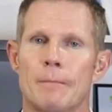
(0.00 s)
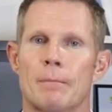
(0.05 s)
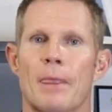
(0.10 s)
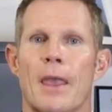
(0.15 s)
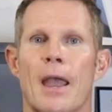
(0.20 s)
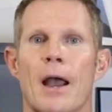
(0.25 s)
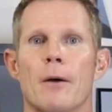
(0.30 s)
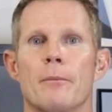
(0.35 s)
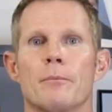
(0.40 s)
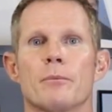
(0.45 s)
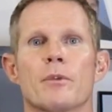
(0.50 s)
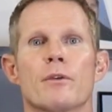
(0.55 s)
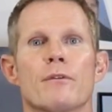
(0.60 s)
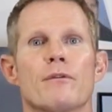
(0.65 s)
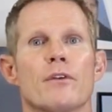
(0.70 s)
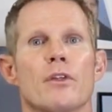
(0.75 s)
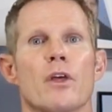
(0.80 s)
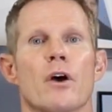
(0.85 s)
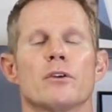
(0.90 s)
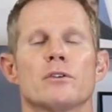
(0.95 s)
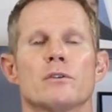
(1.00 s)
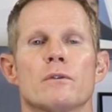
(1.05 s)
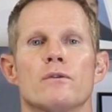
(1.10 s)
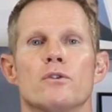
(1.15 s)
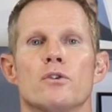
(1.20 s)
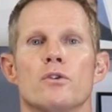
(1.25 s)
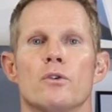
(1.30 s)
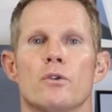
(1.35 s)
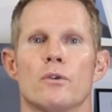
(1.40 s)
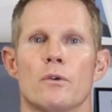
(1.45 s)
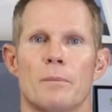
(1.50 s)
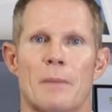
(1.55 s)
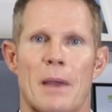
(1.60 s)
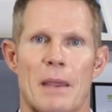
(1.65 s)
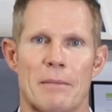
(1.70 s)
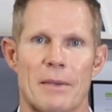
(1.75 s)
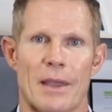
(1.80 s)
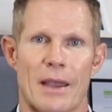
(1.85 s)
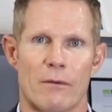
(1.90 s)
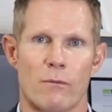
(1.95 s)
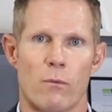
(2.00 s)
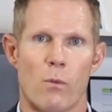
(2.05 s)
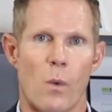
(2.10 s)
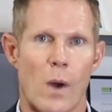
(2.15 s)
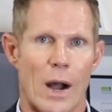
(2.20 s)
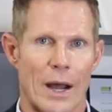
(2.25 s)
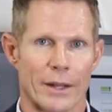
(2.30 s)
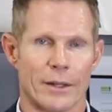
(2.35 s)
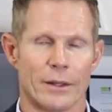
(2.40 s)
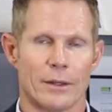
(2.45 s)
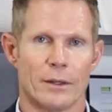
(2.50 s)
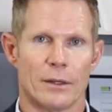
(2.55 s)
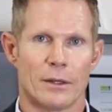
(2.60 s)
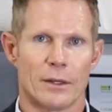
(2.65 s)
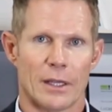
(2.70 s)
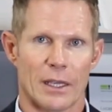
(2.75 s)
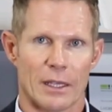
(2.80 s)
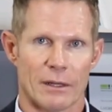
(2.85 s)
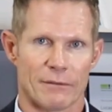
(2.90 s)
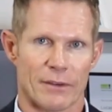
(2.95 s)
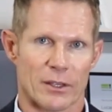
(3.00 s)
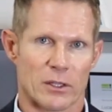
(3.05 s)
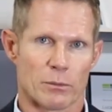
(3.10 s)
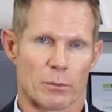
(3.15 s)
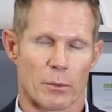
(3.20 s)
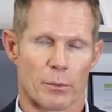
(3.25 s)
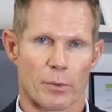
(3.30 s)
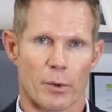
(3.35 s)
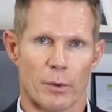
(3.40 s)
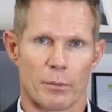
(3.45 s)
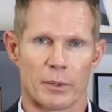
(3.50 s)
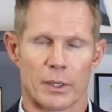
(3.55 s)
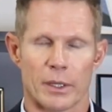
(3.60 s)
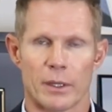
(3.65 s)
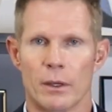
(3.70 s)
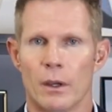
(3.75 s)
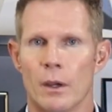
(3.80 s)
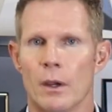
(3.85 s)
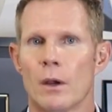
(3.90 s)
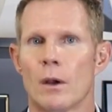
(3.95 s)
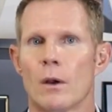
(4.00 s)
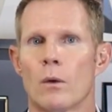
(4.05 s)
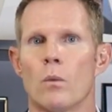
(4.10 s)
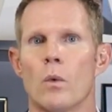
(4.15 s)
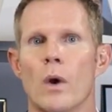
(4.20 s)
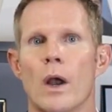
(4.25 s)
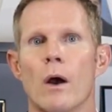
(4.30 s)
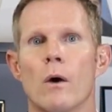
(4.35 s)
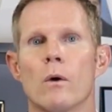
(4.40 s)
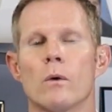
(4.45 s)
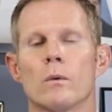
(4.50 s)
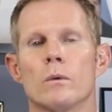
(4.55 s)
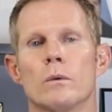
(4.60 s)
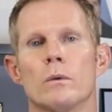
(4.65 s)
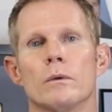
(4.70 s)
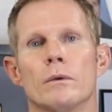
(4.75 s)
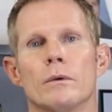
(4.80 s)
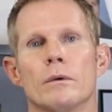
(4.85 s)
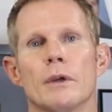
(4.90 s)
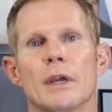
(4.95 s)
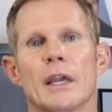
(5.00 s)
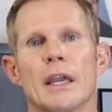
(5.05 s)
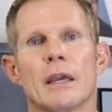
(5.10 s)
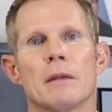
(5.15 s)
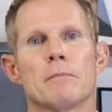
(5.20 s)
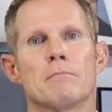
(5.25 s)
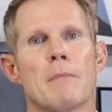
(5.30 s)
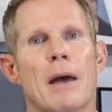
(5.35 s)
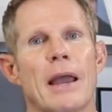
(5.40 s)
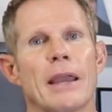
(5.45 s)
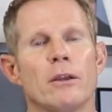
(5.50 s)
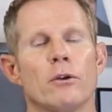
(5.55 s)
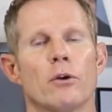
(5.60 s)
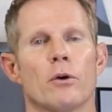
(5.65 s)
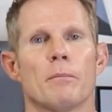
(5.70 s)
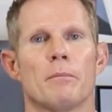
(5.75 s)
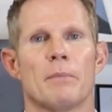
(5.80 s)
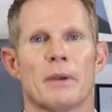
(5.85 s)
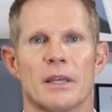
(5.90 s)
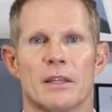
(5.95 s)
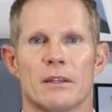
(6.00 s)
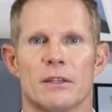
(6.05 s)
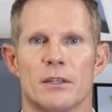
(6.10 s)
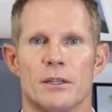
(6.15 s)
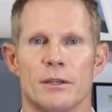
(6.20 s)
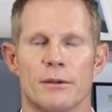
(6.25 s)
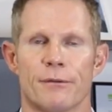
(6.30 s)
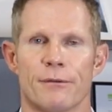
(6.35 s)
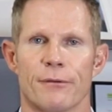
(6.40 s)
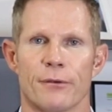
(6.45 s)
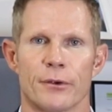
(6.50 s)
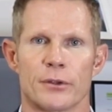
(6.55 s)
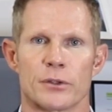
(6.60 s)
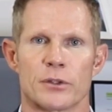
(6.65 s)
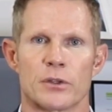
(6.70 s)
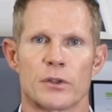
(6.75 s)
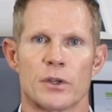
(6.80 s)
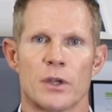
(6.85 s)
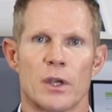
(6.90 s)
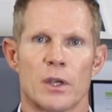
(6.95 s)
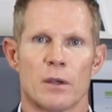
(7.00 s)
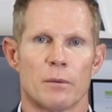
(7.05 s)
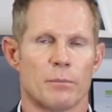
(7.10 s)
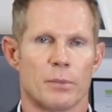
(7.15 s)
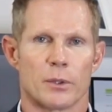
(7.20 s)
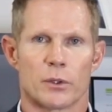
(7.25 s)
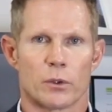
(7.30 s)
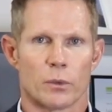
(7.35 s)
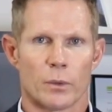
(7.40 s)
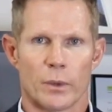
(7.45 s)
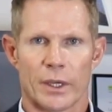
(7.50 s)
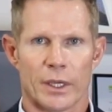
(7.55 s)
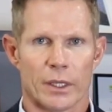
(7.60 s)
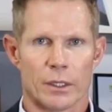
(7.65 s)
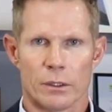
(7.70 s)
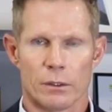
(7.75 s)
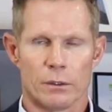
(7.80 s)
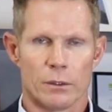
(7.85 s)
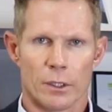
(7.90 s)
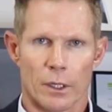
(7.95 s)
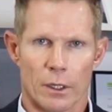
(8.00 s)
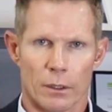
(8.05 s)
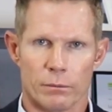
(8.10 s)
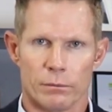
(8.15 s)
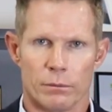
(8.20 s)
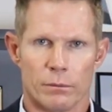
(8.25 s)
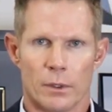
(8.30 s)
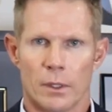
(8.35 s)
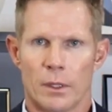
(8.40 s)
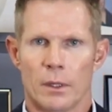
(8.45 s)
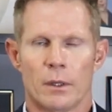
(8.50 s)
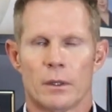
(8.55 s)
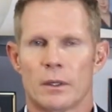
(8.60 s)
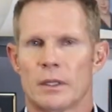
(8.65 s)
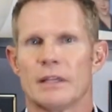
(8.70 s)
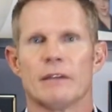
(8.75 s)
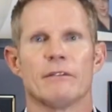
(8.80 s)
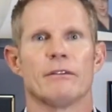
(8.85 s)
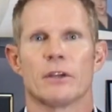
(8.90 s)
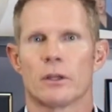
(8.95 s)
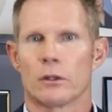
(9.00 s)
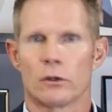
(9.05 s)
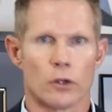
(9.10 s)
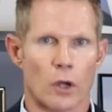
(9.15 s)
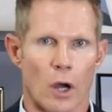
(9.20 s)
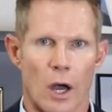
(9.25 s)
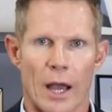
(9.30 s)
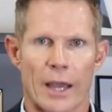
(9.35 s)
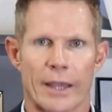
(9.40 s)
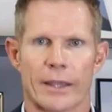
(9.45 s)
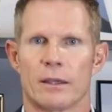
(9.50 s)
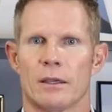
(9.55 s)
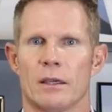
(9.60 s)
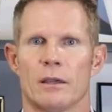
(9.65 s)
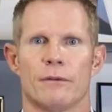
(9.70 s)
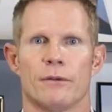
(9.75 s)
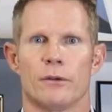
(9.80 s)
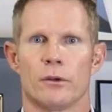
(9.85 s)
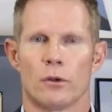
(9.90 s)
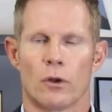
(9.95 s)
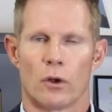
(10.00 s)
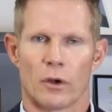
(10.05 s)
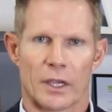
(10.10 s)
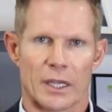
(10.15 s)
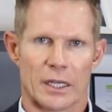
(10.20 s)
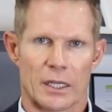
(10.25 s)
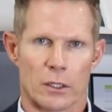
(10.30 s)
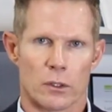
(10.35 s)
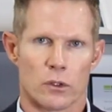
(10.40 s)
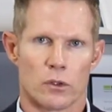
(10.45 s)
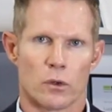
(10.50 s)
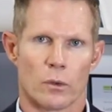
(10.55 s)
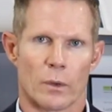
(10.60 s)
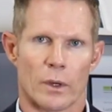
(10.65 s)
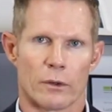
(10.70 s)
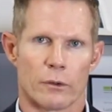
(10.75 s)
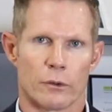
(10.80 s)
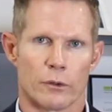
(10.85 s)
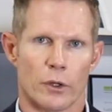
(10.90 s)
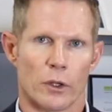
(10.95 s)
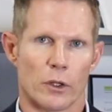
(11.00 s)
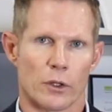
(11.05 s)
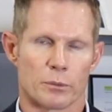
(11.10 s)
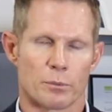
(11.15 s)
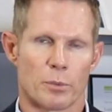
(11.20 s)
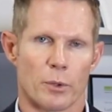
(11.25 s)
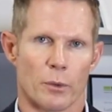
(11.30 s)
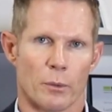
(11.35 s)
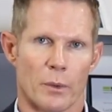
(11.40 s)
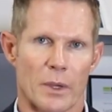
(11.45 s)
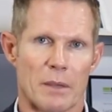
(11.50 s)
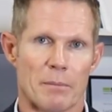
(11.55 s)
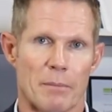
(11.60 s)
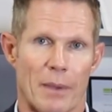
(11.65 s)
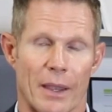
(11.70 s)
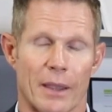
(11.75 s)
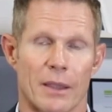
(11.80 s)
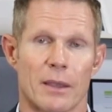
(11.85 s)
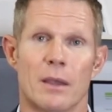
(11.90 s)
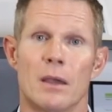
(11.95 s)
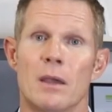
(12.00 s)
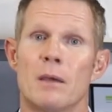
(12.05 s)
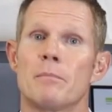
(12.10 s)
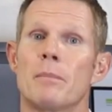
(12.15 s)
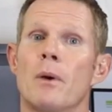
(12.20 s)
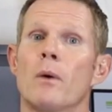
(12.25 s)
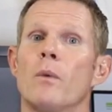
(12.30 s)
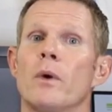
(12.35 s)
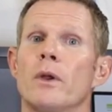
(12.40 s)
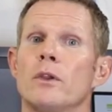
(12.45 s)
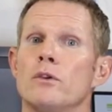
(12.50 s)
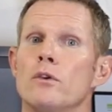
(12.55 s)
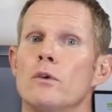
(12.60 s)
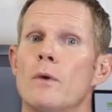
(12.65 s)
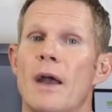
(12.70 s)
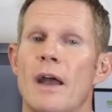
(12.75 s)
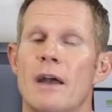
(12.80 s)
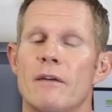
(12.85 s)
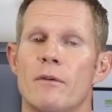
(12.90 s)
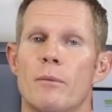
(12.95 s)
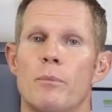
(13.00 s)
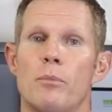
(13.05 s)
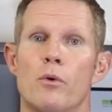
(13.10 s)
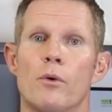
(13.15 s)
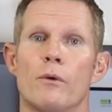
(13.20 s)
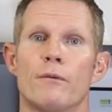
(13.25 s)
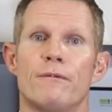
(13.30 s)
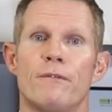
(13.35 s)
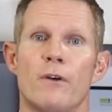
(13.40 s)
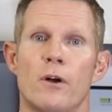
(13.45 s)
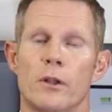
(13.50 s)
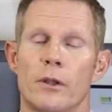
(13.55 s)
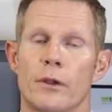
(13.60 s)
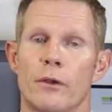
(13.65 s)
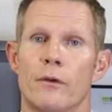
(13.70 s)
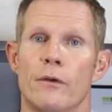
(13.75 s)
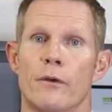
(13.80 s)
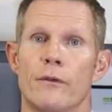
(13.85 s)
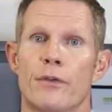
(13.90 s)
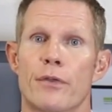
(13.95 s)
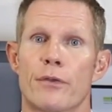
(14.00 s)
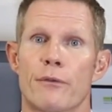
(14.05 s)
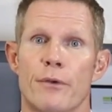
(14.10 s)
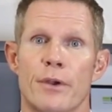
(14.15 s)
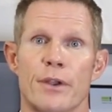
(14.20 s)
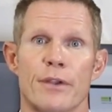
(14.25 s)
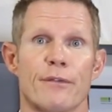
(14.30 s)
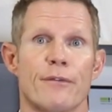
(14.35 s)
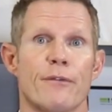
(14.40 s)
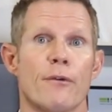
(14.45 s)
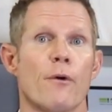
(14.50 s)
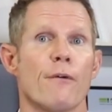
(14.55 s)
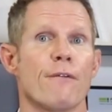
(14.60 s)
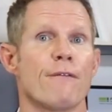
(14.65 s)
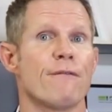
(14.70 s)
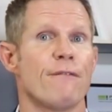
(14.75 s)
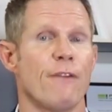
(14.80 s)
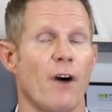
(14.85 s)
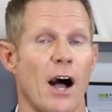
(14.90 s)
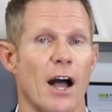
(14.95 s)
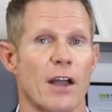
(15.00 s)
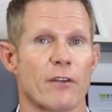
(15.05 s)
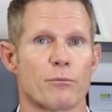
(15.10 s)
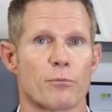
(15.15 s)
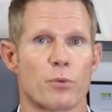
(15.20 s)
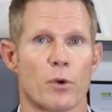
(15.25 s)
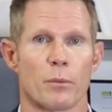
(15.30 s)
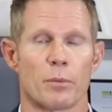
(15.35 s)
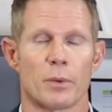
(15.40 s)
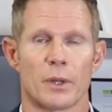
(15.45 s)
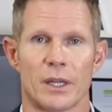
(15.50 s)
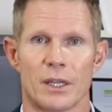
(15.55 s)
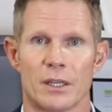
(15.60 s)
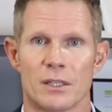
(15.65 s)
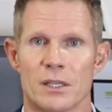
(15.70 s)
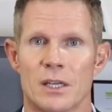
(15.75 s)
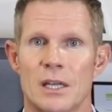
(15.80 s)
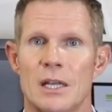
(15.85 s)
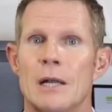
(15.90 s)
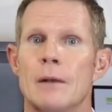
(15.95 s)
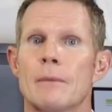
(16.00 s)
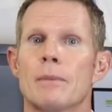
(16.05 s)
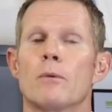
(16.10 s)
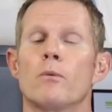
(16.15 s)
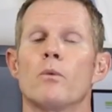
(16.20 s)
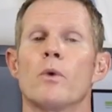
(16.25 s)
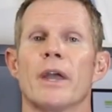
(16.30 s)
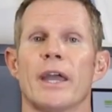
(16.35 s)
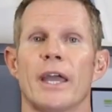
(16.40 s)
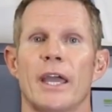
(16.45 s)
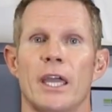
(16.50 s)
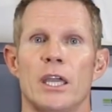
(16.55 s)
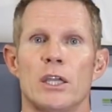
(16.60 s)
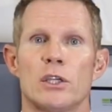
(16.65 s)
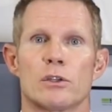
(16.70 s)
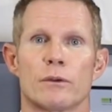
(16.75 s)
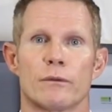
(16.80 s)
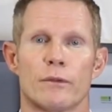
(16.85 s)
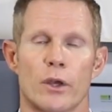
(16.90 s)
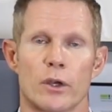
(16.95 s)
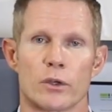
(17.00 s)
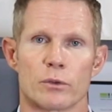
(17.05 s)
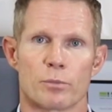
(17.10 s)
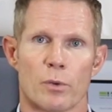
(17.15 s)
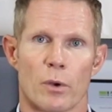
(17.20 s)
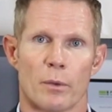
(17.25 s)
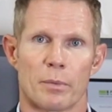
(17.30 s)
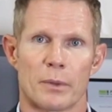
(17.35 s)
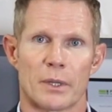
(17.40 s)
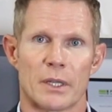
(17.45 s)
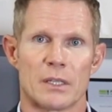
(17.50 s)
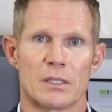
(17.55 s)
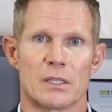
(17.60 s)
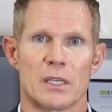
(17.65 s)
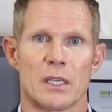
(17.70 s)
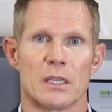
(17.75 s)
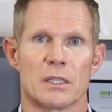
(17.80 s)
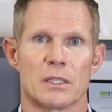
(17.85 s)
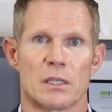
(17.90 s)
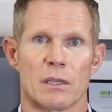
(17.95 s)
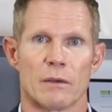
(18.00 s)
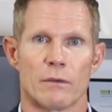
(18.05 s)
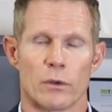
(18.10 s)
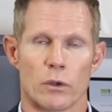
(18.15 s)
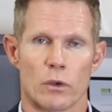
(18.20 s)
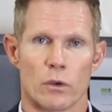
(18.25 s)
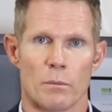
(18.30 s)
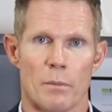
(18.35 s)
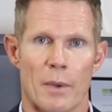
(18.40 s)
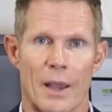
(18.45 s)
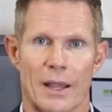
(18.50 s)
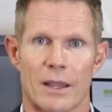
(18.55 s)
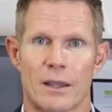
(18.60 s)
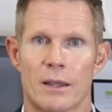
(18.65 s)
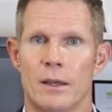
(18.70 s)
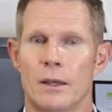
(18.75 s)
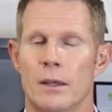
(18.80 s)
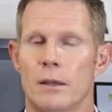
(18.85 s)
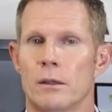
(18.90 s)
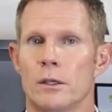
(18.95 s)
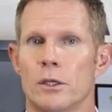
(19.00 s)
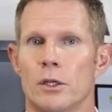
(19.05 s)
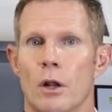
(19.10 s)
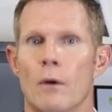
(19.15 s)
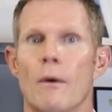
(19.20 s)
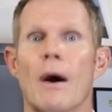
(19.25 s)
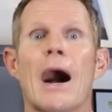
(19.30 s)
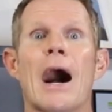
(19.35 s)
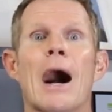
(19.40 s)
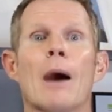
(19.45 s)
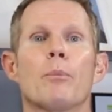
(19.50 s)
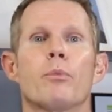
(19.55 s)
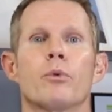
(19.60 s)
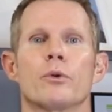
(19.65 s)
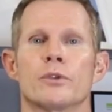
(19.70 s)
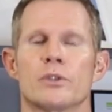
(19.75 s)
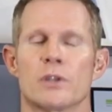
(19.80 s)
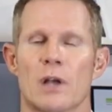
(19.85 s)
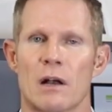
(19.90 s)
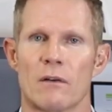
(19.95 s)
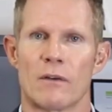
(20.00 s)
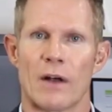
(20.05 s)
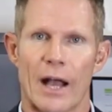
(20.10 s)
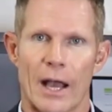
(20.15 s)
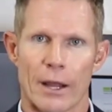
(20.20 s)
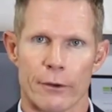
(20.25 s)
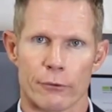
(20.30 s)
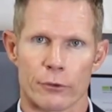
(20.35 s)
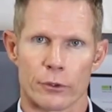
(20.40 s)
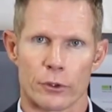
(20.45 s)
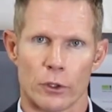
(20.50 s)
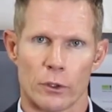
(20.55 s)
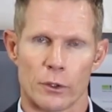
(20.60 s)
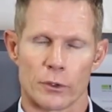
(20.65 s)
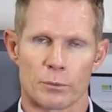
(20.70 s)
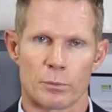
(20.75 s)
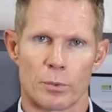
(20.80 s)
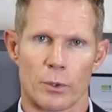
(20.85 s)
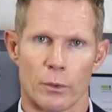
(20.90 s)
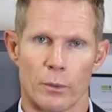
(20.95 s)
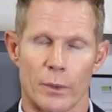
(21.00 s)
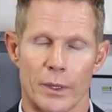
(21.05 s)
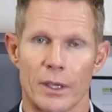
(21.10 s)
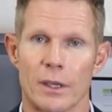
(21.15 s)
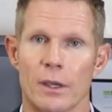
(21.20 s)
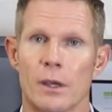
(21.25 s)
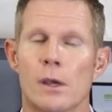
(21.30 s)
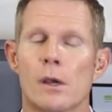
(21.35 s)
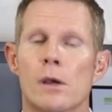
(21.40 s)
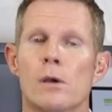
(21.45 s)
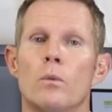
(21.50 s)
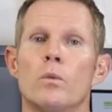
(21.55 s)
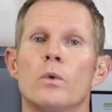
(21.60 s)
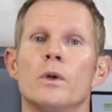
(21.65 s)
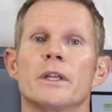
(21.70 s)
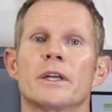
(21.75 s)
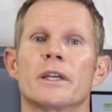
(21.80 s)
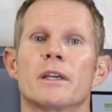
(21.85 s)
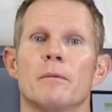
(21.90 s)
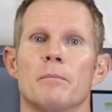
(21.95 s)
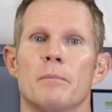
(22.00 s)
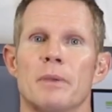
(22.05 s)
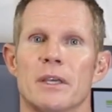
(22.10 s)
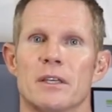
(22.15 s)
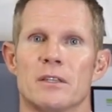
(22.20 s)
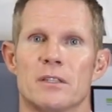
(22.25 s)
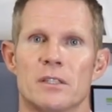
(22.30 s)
Now, for those of you who maybe have one investment property, well, it may not be the difference between, living and dying if you're not getting your $200 per week back. But when you have a portfolio of 3, 4, 5 properties where each of those properties is giving you back, upwards of $100 per week, well, it can be a